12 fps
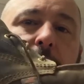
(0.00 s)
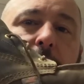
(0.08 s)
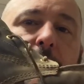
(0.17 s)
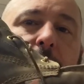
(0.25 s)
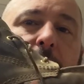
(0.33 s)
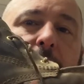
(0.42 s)

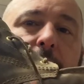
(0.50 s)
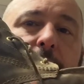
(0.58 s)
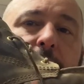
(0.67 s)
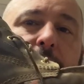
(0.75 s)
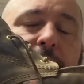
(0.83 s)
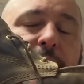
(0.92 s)
lot of
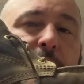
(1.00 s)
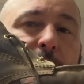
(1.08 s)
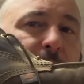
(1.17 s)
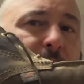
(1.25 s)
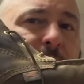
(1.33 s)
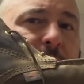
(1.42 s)
the difference.
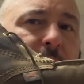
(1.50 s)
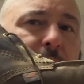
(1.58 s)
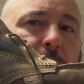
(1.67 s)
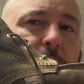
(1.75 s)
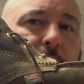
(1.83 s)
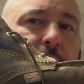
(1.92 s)
But I've had
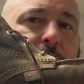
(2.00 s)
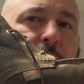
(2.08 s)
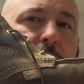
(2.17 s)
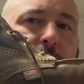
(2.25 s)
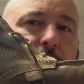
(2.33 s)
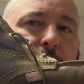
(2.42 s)
other wedge
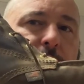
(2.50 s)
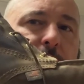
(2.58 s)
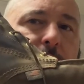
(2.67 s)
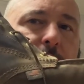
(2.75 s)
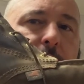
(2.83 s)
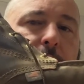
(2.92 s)
sole shoes that
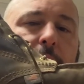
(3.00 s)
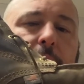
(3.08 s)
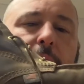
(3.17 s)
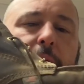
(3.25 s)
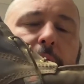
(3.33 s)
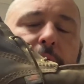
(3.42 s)

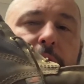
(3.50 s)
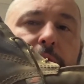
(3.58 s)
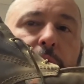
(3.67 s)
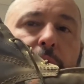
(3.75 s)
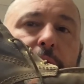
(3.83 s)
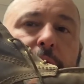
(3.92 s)
just
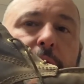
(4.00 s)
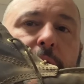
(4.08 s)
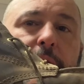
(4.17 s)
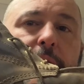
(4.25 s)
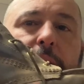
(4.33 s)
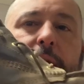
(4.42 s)
weren't as good
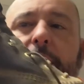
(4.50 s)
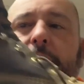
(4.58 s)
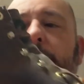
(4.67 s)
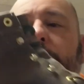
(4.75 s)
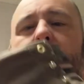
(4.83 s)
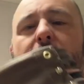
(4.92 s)
as these.
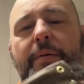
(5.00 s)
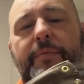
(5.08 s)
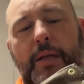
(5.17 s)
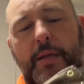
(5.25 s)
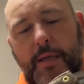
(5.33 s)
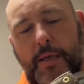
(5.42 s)
They do have
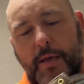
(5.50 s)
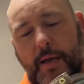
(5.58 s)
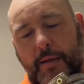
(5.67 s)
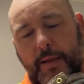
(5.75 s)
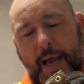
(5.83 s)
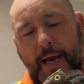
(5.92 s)
a
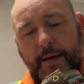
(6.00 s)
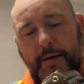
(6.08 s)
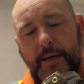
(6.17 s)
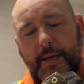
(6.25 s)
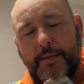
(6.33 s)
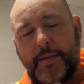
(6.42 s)

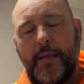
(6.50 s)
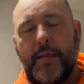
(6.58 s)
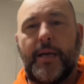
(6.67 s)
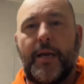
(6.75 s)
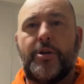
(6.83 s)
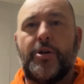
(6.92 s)
liner inside,
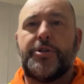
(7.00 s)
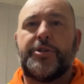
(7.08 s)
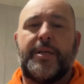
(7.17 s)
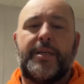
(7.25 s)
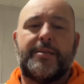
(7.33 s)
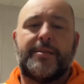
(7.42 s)
like a
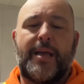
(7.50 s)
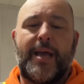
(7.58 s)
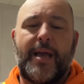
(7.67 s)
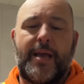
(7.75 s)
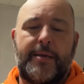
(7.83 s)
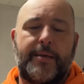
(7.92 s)
cushion
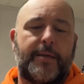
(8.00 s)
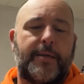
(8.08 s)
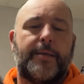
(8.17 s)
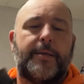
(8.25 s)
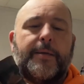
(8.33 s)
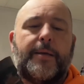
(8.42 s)
inside.
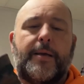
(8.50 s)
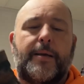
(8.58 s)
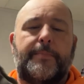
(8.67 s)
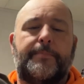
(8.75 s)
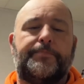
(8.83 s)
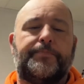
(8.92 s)

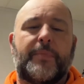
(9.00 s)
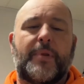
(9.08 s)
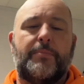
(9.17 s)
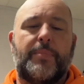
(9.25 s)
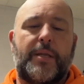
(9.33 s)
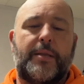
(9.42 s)

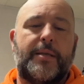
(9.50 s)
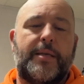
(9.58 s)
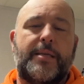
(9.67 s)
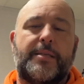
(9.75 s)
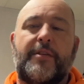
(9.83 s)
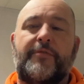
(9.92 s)
But
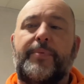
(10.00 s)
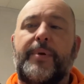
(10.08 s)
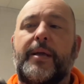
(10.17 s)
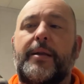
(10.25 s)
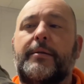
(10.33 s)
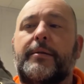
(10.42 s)
these are
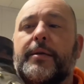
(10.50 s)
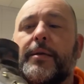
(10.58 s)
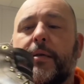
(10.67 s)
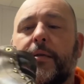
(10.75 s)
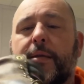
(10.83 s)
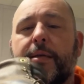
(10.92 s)

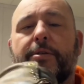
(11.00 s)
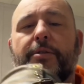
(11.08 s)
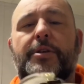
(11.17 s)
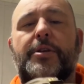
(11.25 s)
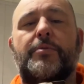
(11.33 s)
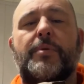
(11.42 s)

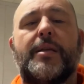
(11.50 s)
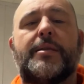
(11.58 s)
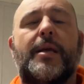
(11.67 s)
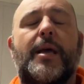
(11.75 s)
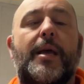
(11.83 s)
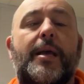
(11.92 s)
the
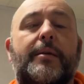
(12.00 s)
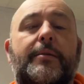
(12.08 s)
USA